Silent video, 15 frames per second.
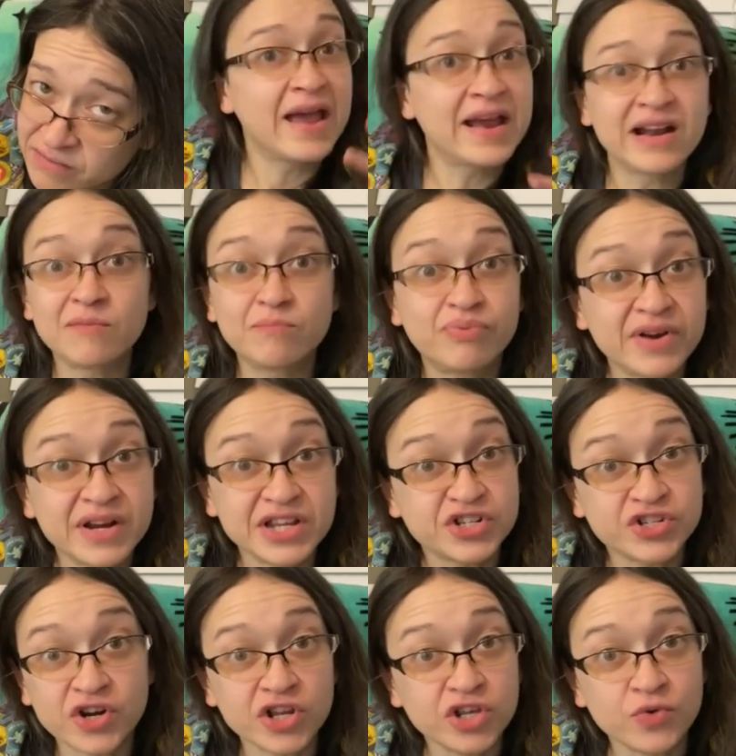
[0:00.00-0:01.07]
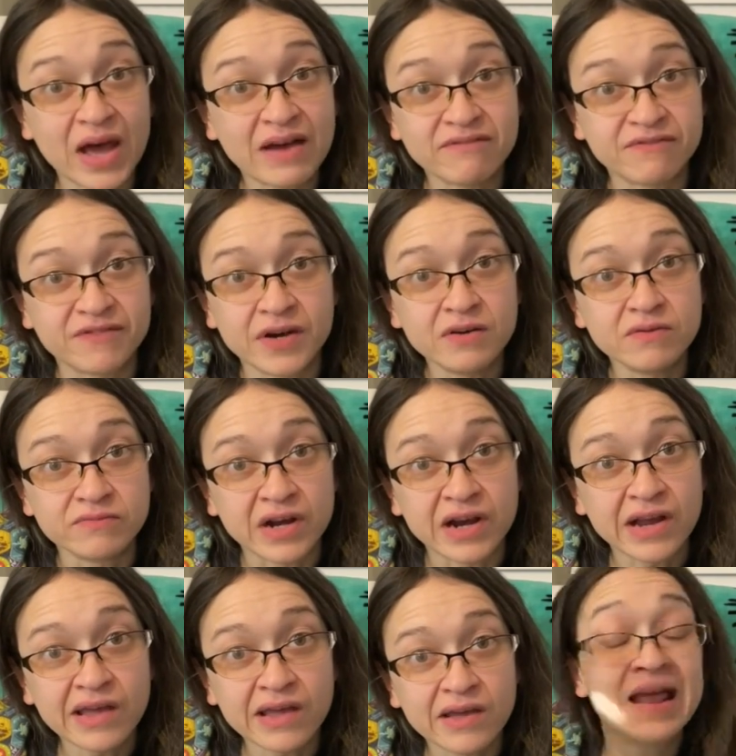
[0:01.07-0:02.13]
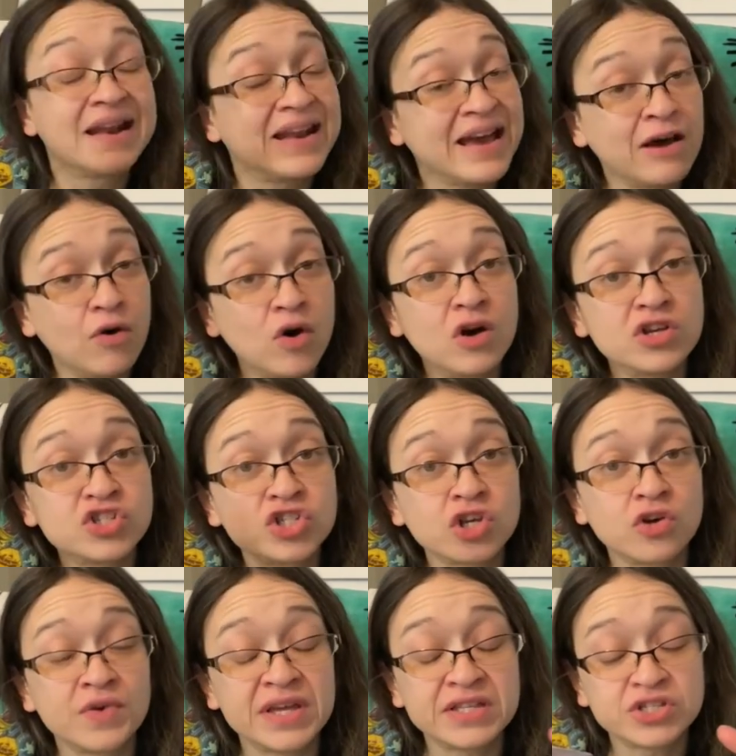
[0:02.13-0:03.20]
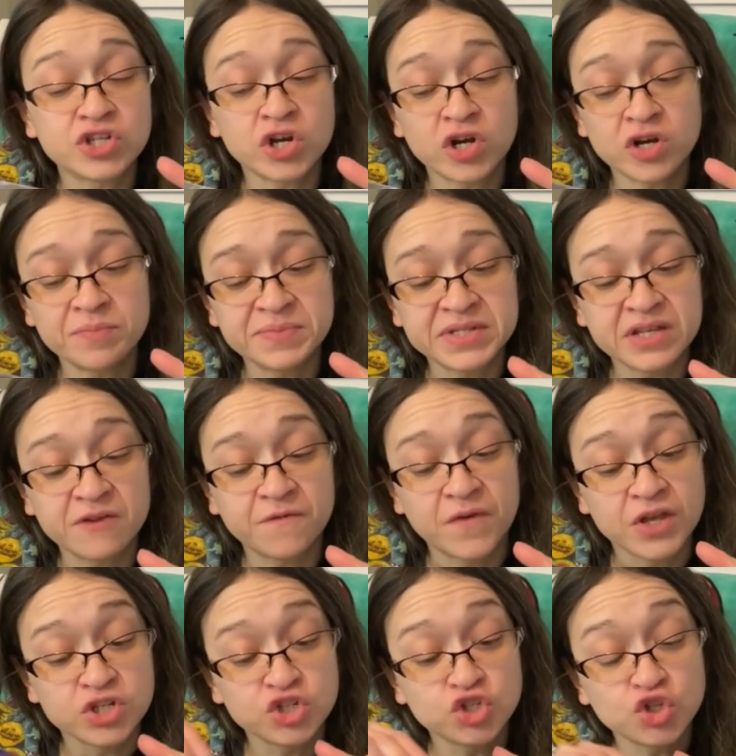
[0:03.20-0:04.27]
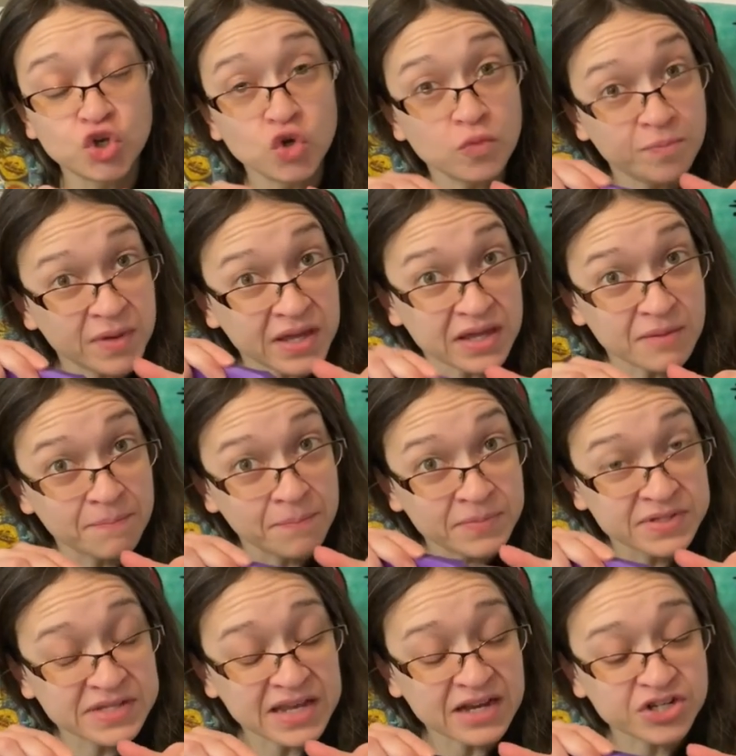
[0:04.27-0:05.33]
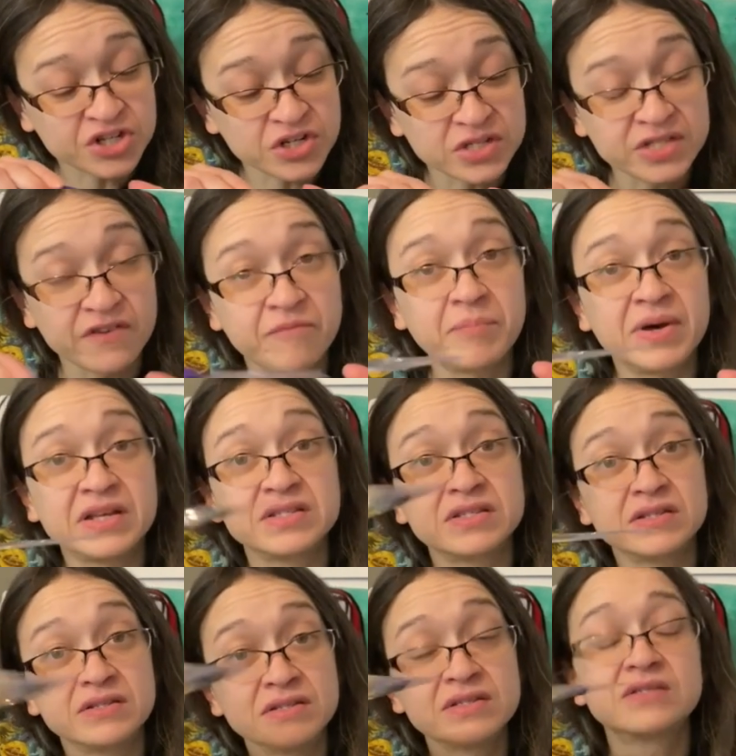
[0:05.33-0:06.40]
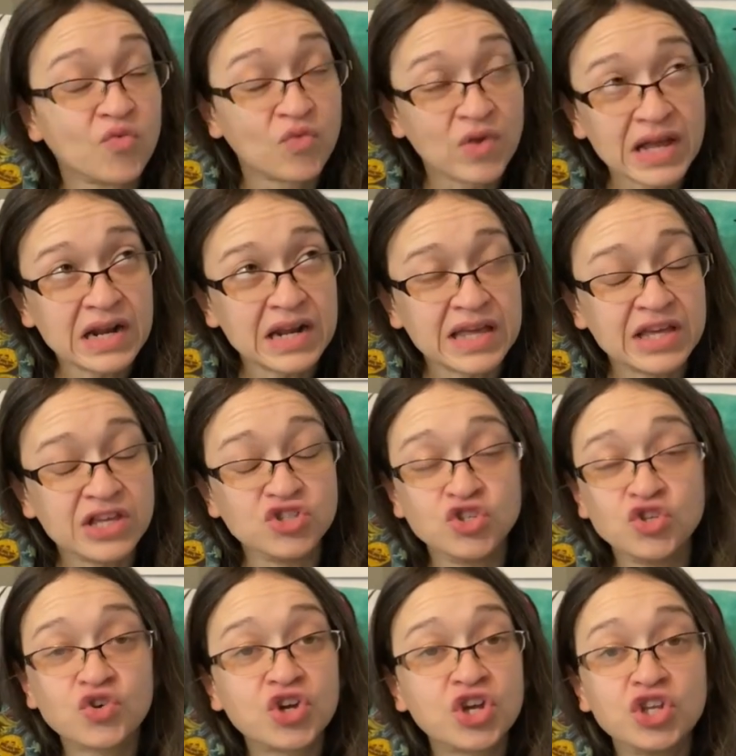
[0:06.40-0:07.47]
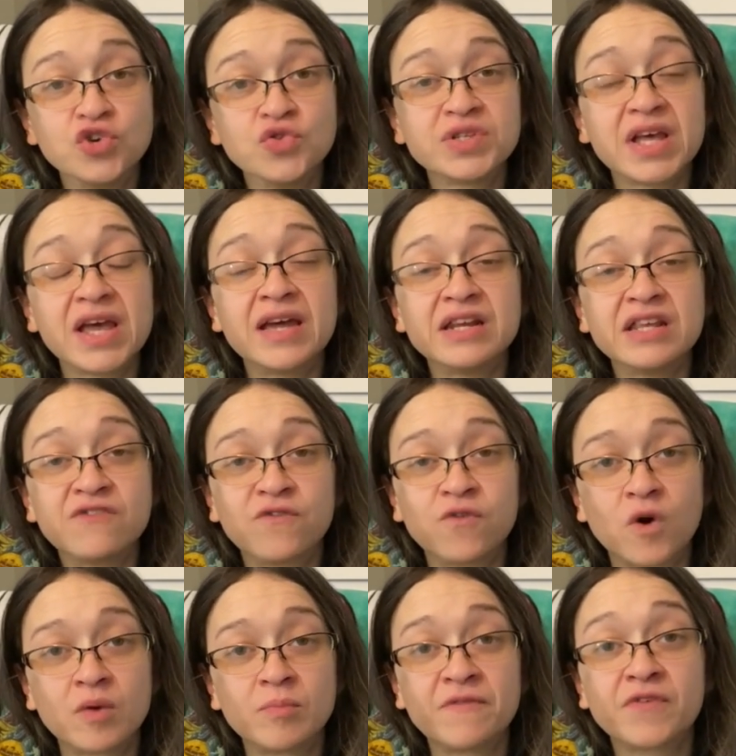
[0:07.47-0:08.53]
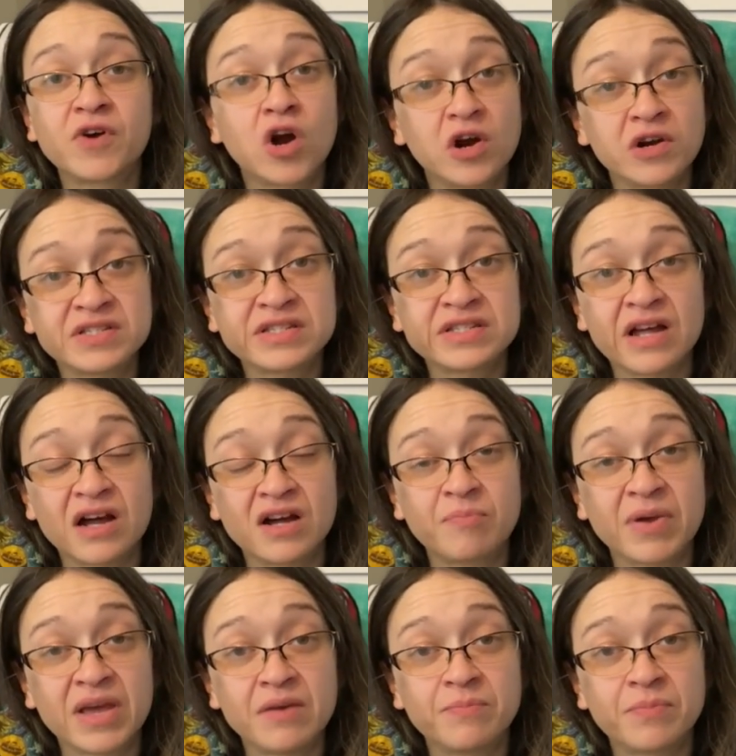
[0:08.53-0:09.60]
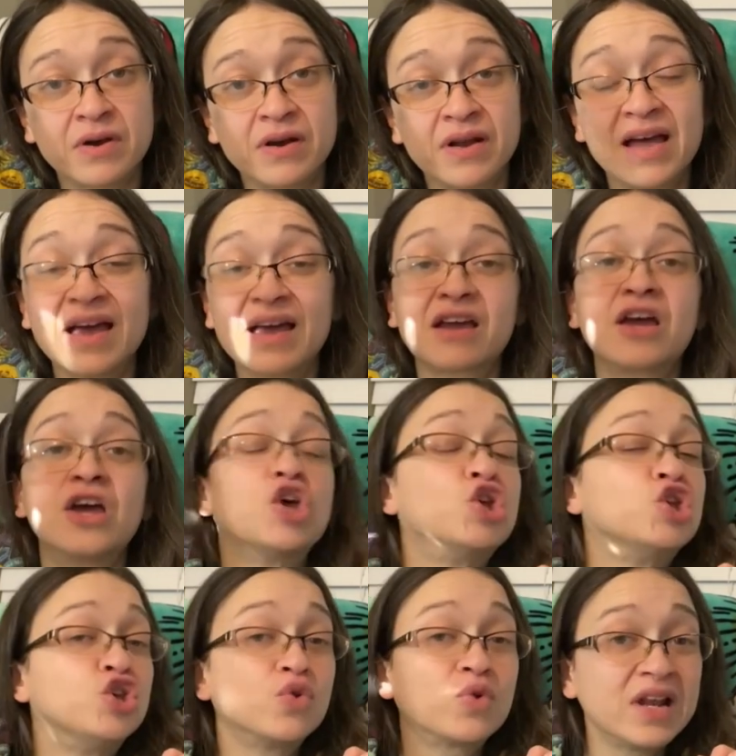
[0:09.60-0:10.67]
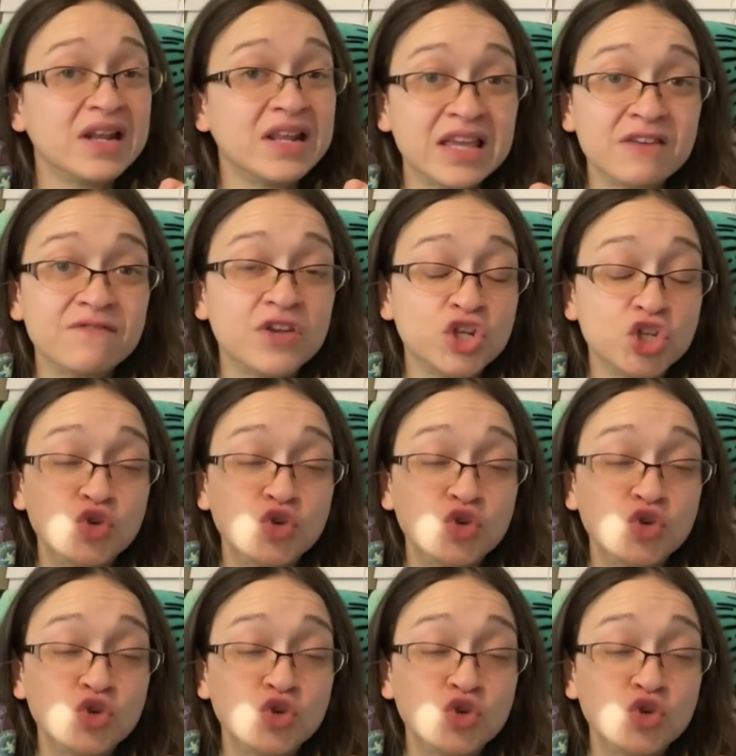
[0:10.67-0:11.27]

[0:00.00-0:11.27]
And I'm pretty sure you have a phone, right? Now also, in terms of scooping sections of puzzles, really, you can use any form of cardstock paper. Heck, you can even